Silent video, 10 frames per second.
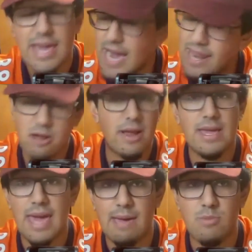He had a
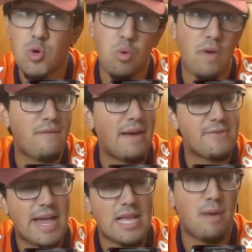great game, 2.5
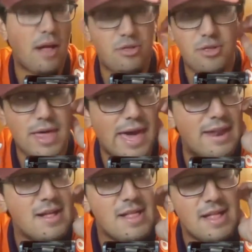sacks. But other than
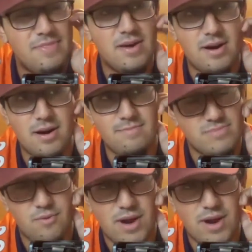that, the the